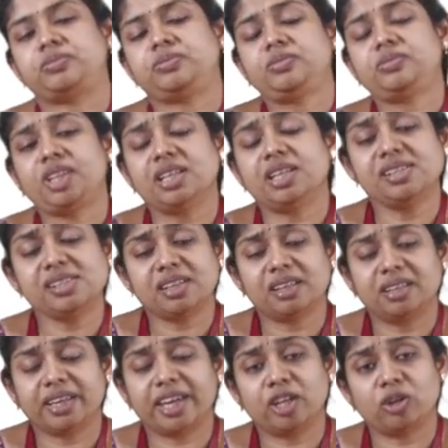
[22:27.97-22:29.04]
this
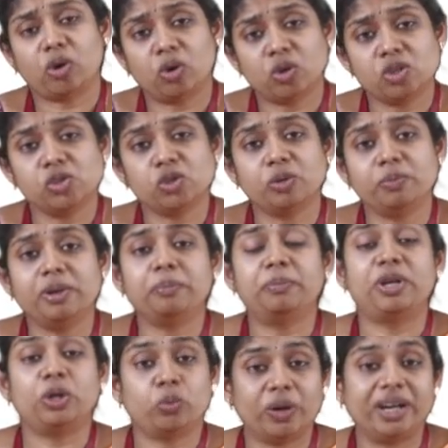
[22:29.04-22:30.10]
can also be
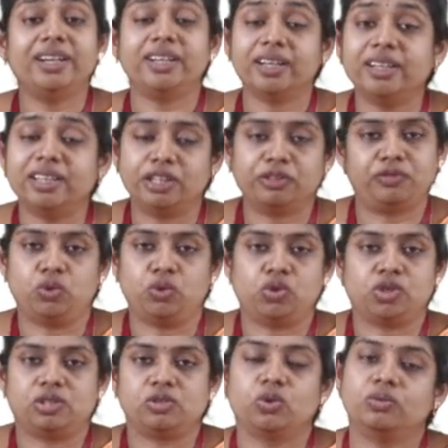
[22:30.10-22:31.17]
prevented in the future.
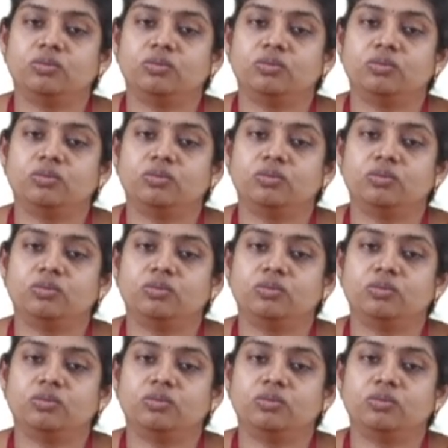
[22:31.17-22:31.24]
So